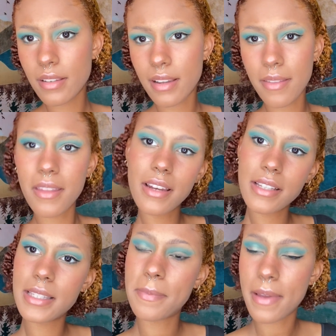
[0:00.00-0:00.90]
Now that
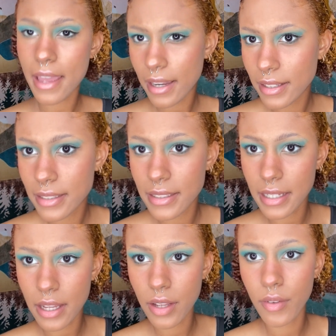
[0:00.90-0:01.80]
it's patted
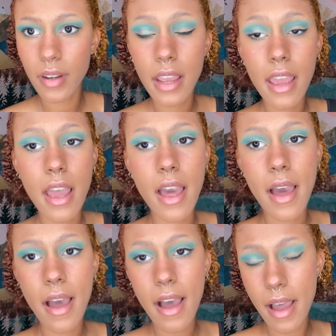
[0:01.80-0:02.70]
down,
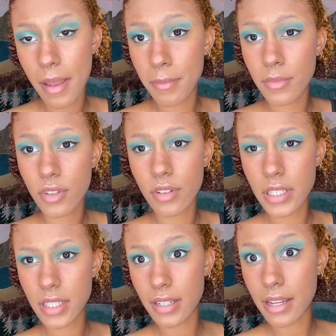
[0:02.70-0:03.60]
I'm going
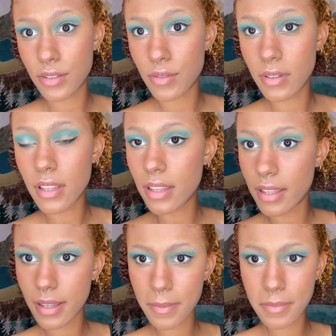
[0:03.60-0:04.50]
to now do the
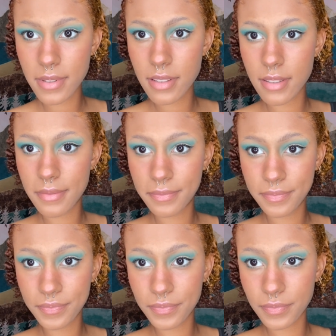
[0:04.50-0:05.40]
lips.
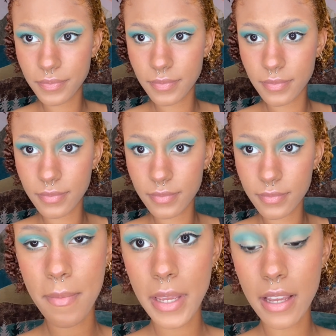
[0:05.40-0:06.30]

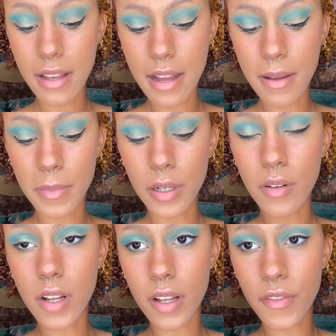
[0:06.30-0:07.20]
Make a combo
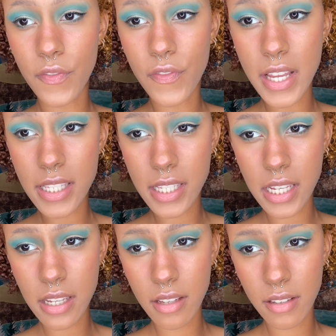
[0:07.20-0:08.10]
of
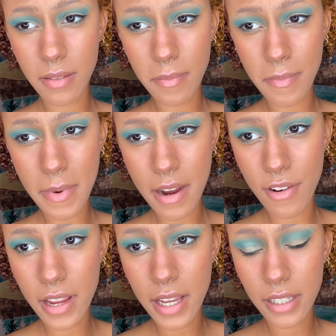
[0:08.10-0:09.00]
Fussy by
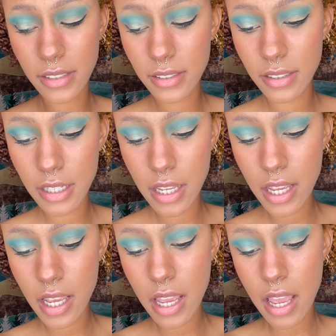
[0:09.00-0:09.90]
Rihanna,
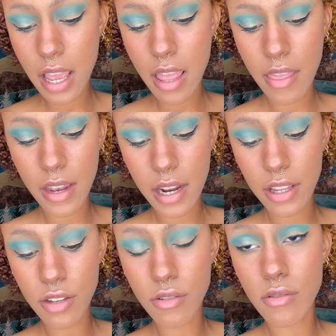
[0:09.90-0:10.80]
and then I
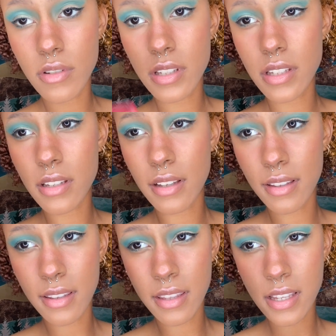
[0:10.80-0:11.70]
use
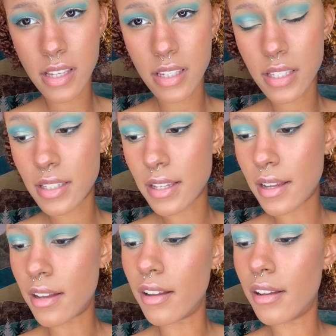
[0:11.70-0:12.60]
this
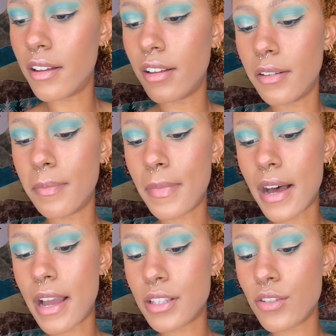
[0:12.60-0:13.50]

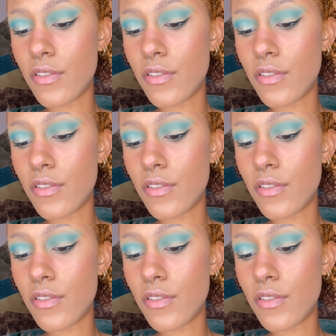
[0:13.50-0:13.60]
by Too